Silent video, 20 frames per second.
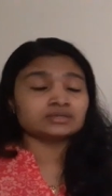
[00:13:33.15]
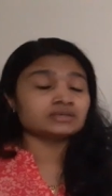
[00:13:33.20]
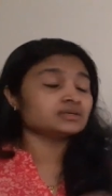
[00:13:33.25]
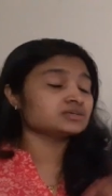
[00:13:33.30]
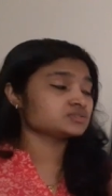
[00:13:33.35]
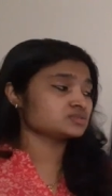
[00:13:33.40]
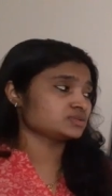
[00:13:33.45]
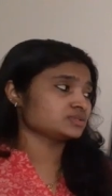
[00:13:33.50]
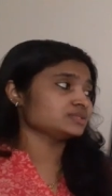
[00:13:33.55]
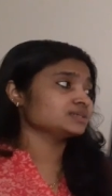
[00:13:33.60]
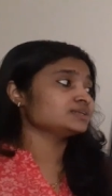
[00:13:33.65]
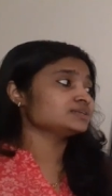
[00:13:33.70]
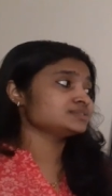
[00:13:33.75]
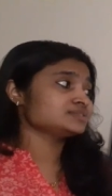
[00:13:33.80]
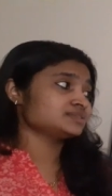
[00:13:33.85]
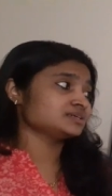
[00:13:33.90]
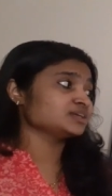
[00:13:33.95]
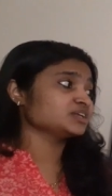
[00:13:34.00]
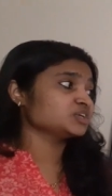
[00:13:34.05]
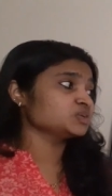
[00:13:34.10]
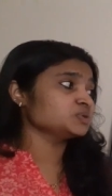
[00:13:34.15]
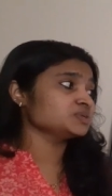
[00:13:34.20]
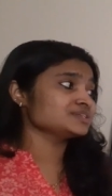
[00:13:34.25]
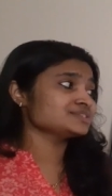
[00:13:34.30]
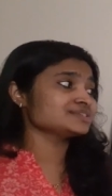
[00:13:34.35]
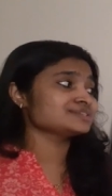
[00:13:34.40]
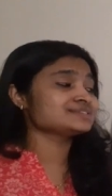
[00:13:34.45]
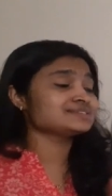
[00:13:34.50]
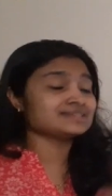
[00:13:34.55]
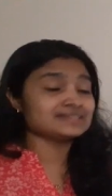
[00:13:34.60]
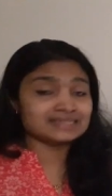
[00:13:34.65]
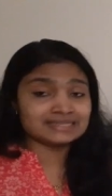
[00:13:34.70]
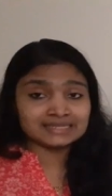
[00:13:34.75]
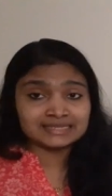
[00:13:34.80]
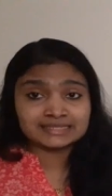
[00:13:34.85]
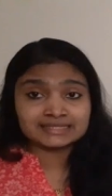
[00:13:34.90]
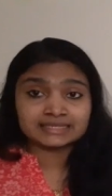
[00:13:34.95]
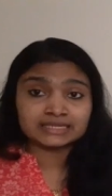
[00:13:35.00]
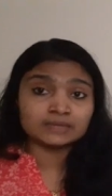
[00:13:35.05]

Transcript: uh, sorry, the circuit is a series